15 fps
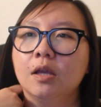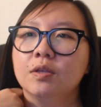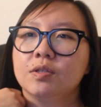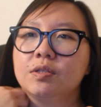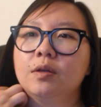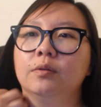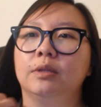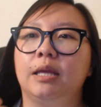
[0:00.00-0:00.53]

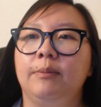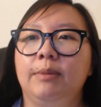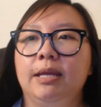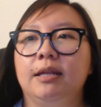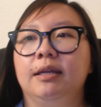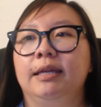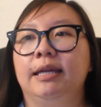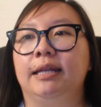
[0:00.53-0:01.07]
So they
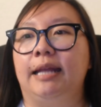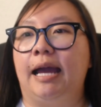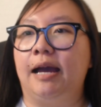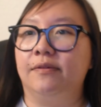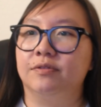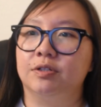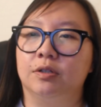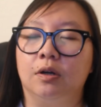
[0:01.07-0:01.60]
meet again
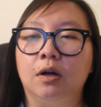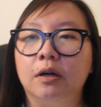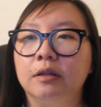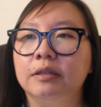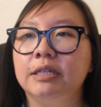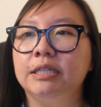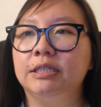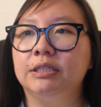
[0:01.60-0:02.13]
after all
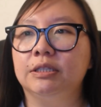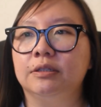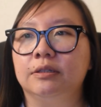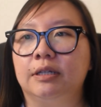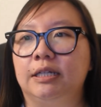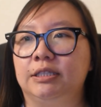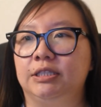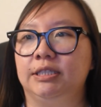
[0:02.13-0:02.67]
these
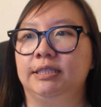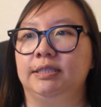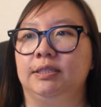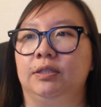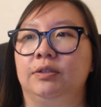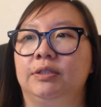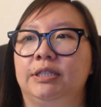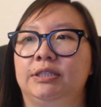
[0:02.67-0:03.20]
years and she's
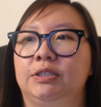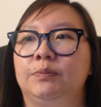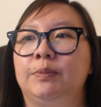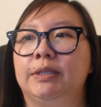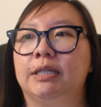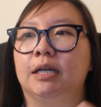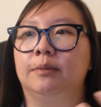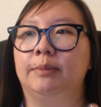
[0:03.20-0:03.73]
learning to
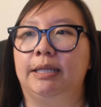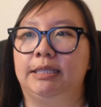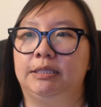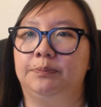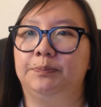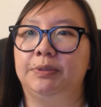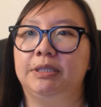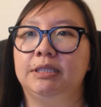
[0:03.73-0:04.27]
become
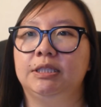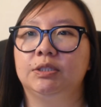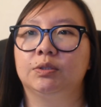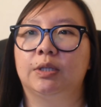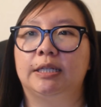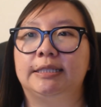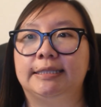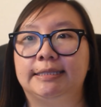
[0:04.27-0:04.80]
independent,
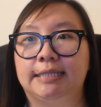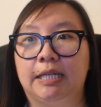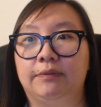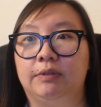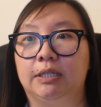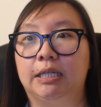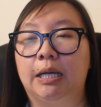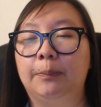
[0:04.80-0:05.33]
trying to
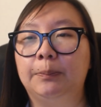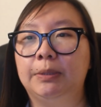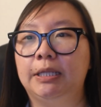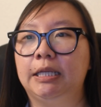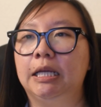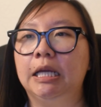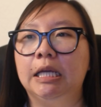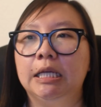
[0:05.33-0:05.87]
save the
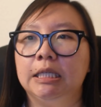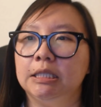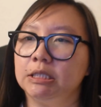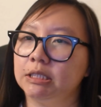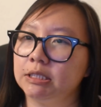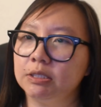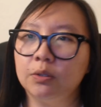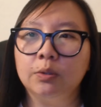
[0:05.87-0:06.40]
company.
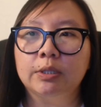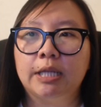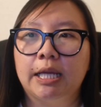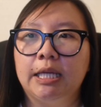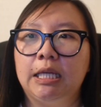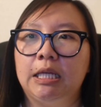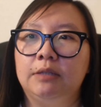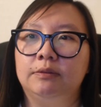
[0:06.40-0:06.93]
So
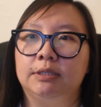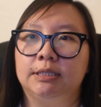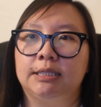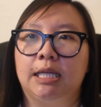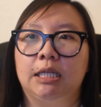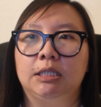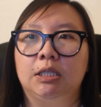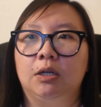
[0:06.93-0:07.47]
naive, does
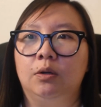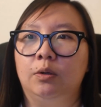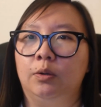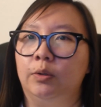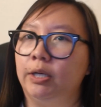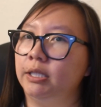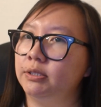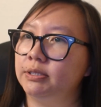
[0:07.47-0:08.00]
not know
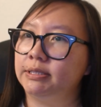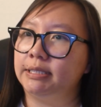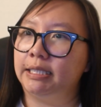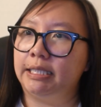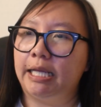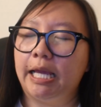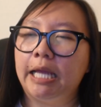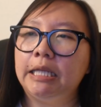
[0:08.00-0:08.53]
or
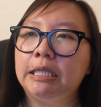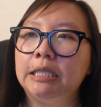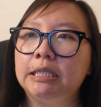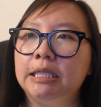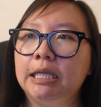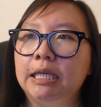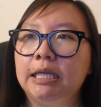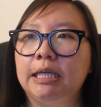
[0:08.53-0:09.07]
understand
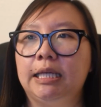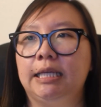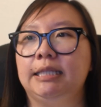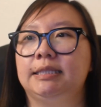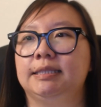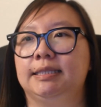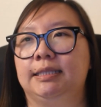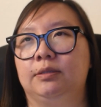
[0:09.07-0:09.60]
anything.
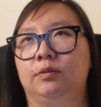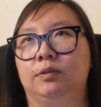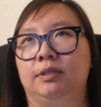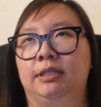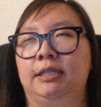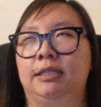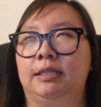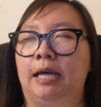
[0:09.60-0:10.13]
He
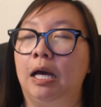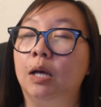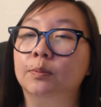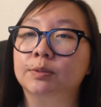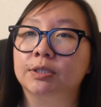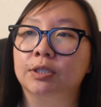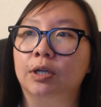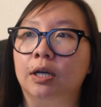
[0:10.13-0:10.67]
secretly
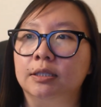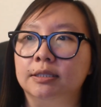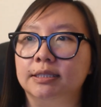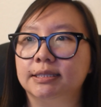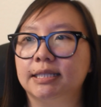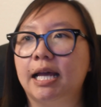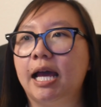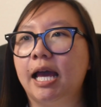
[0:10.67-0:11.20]
helps her on the
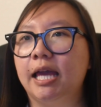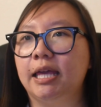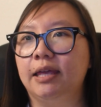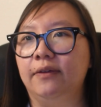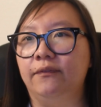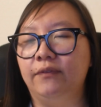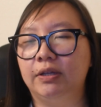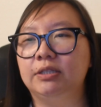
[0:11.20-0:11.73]
side.
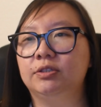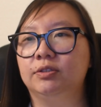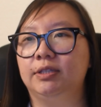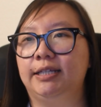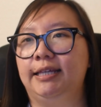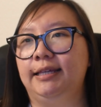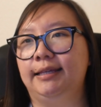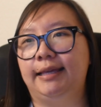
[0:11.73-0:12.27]

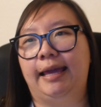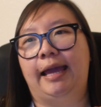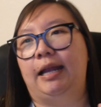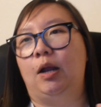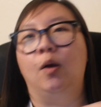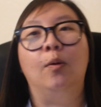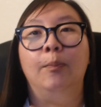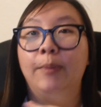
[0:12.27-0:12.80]
Eventually he
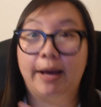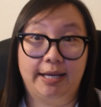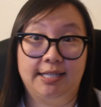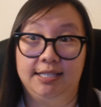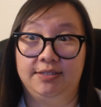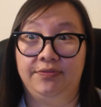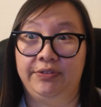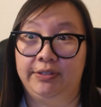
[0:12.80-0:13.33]
can't hold back
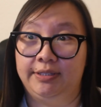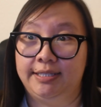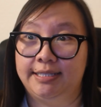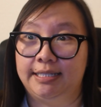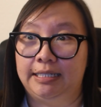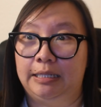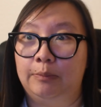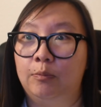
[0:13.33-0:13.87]
his
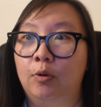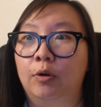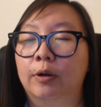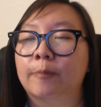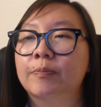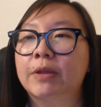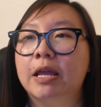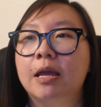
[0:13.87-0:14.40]
feelings anymore,